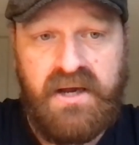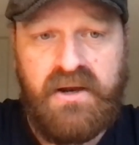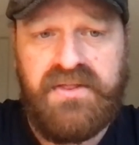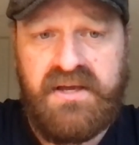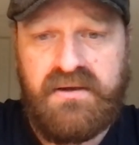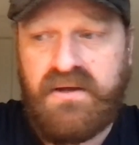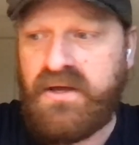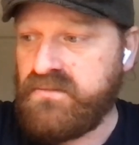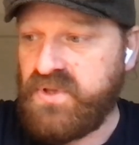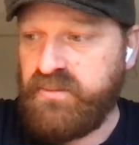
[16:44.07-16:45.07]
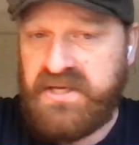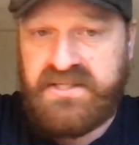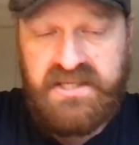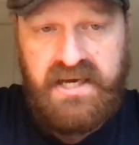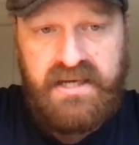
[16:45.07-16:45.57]
And I think the
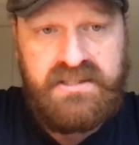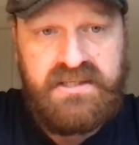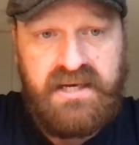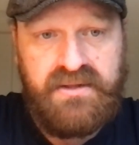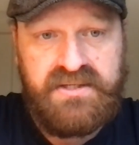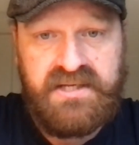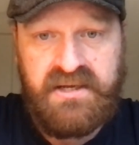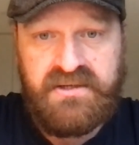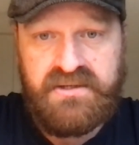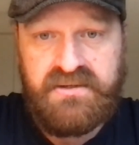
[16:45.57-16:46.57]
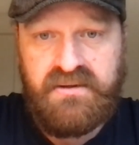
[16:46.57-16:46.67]
PCA set the standard.